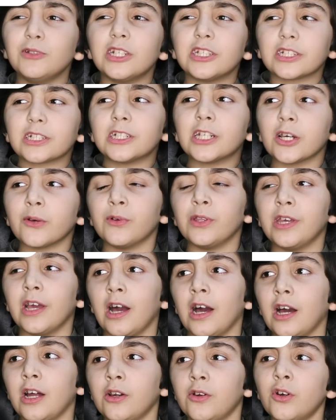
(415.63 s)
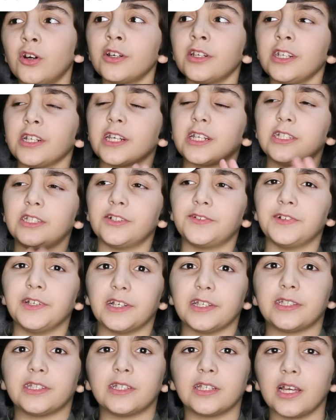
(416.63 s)
just kidding with you. Don't take it
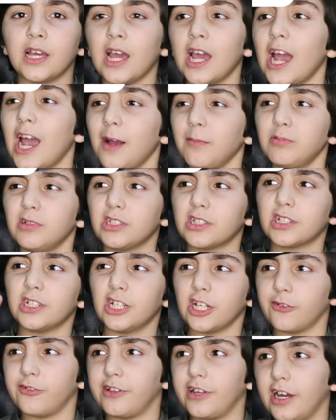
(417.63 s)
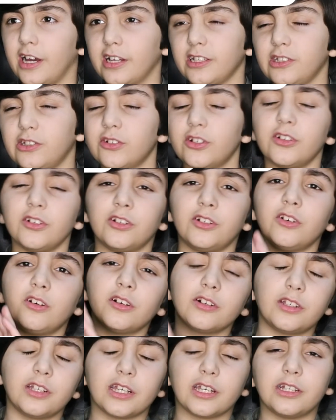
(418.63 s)
serious. I'm just kidding with you. Don't
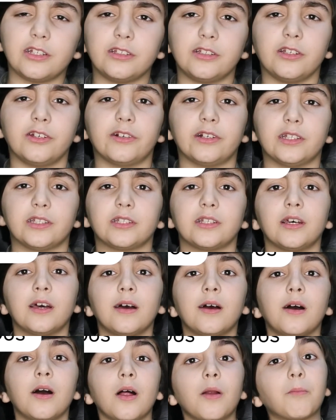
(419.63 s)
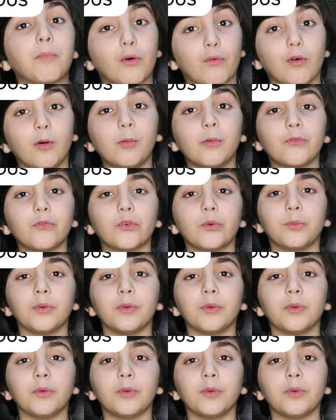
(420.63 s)
take it serious. Perform for